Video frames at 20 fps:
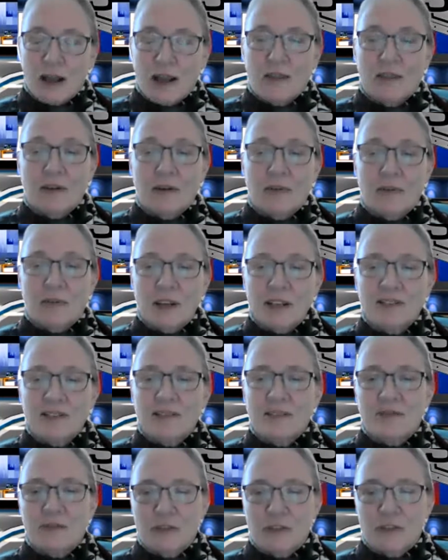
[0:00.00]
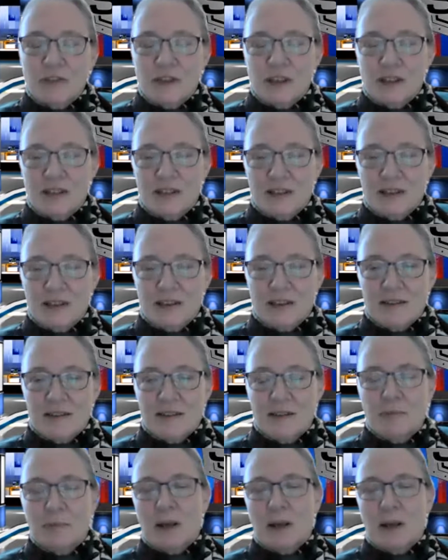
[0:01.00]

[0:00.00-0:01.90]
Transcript: And the reason for this is